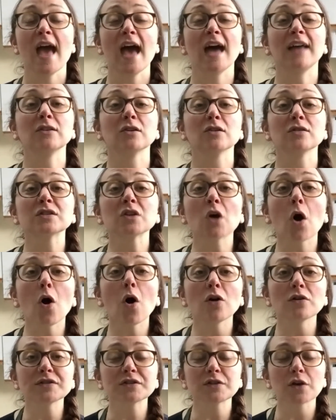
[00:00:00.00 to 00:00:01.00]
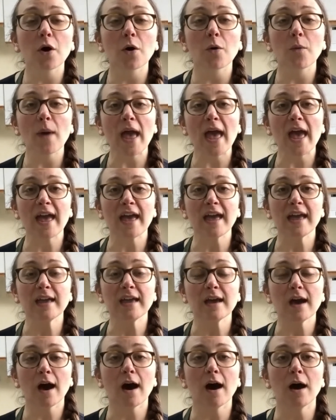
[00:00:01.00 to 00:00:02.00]
And there's also
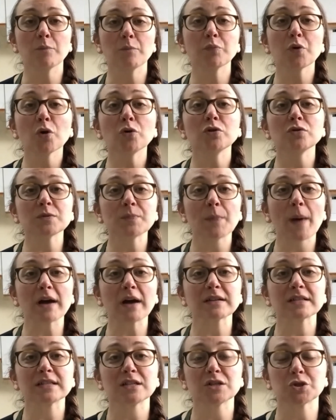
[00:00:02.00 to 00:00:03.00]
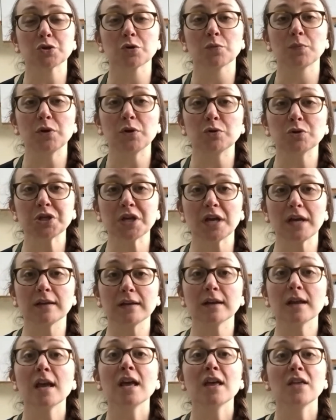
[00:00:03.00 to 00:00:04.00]
a produce box
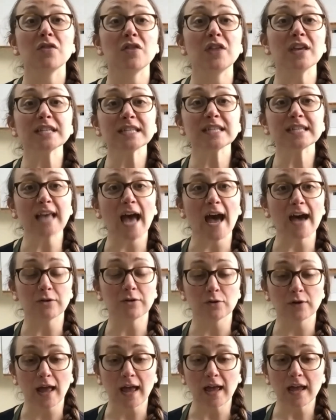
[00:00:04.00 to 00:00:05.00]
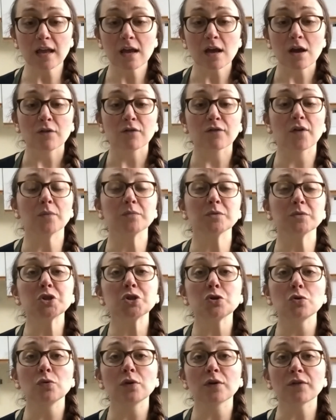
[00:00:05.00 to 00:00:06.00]
distribution this Saturday from
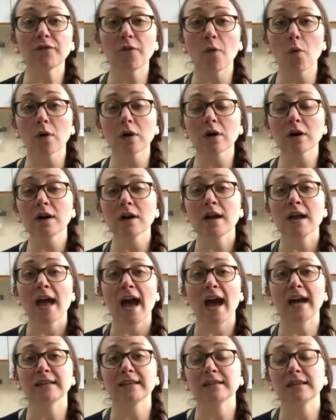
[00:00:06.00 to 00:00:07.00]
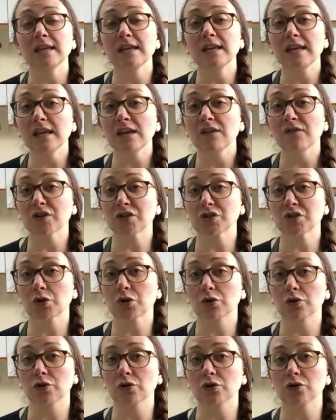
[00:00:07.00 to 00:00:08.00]
2 to 4 at the Eva
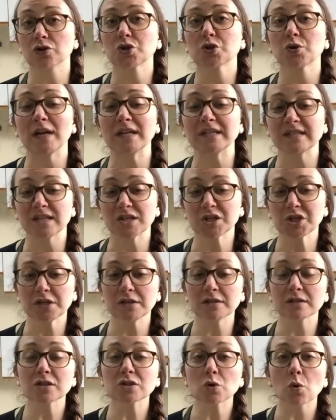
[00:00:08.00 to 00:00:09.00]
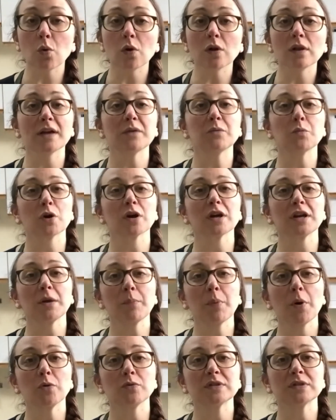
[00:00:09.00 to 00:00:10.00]
Turner Transition School. And we're gonna
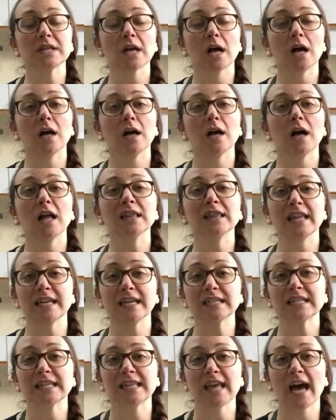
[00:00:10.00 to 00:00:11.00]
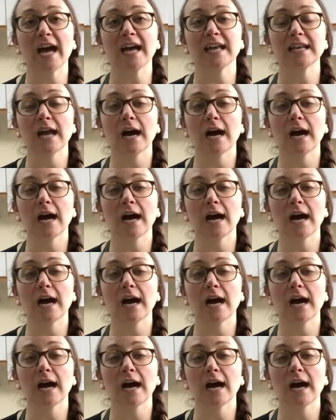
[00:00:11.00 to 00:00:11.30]
post a link to that